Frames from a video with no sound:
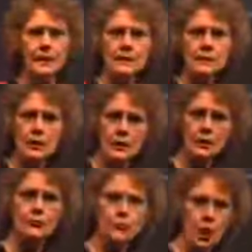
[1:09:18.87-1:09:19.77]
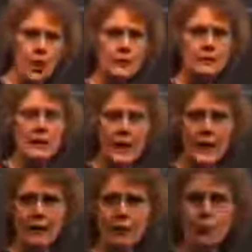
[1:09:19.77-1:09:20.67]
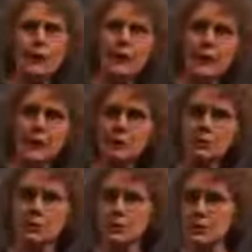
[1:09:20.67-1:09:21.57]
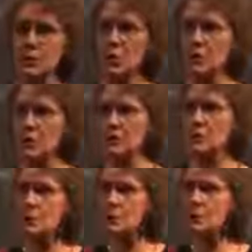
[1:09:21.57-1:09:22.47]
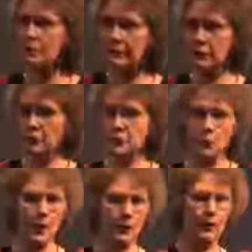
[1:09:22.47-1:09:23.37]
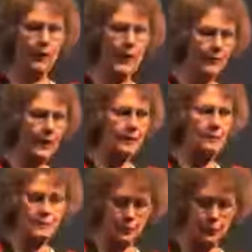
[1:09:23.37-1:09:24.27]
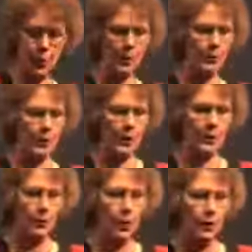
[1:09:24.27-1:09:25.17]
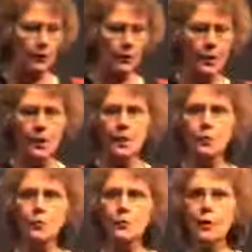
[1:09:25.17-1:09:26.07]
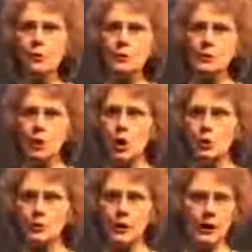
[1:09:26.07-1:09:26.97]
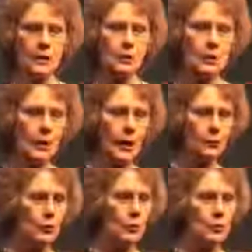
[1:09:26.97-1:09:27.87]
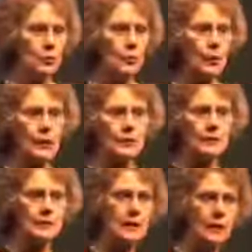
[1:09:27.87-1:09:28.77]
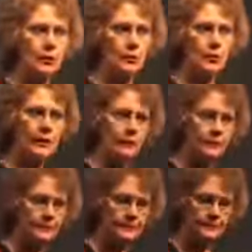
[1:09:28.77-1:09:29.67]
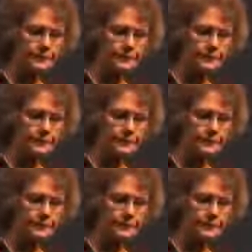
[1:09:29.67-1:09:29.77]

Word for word: It's, you've got to have what nature determined to be the first priority, and that's the proper kind of water. We want to retard the aging and renew the brain at the cellular level.